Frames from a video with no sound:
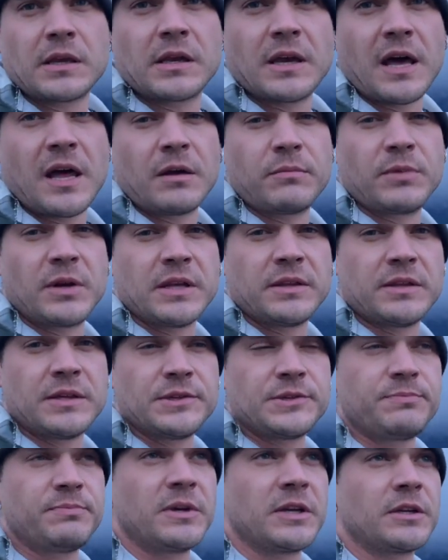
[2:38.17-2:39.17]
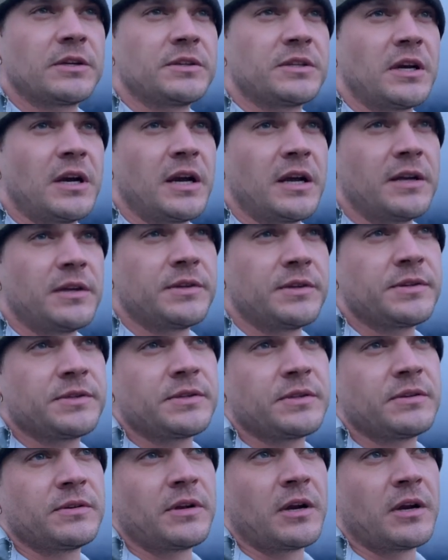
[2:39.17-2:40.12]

calibrate these bigger tires.